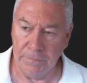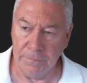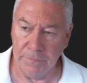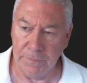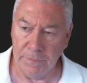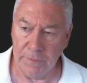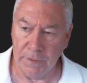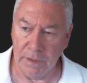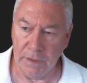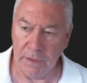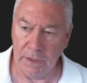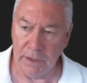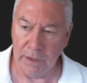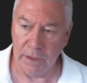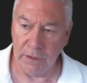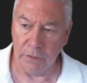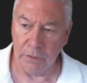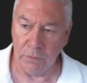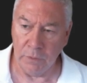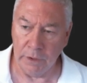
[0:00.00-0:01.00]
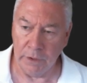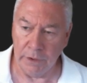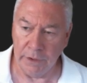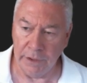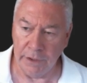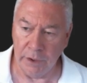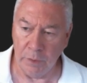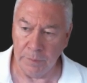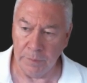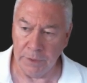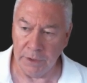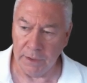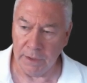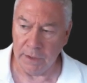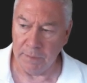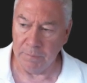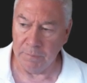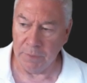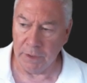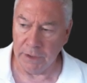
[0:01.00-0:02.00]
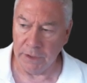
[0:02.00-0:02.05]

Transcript: Then here, where I open a buy